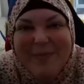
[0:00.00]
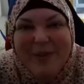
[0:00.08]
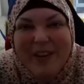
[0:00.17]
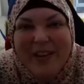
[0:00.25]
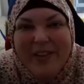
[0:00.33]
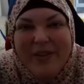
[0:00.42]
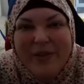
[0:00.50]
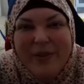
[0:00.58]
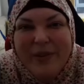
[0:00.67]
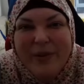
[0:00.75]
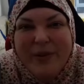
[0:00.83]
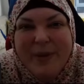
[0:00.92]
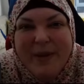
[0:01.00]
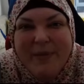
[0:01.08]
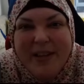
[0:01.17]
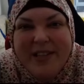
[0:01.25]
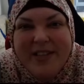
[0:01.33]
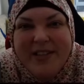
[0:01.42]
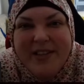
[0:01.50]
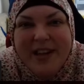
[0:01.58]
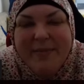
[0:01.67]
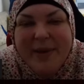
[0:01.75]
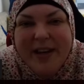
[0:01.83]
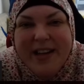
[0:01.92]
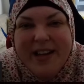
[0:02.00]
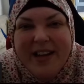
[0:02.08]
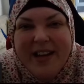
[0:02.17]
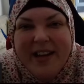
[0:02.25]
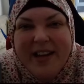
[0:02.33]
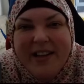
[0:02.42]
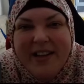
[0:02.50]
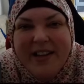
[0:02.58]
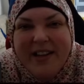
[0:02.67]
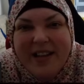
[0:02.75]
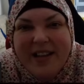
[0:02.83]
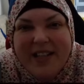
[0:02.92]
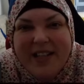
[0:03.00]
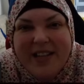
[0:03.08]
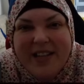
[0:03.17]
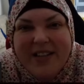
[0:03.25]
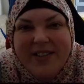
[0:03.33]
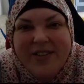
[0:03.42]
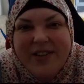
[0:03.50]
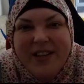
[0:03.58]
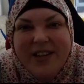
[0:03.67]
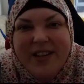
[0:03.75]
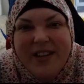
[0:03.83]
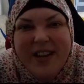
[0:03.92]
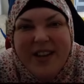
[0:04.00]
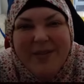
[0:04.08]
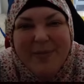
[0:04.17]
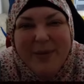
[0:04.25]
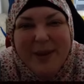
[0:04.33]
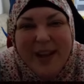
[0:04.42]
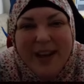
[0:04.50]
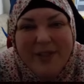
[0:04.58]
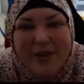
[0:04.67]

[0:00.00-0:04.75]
cheese, more cheese. Cheese. I think it's surgery. Yeah, I probably have to.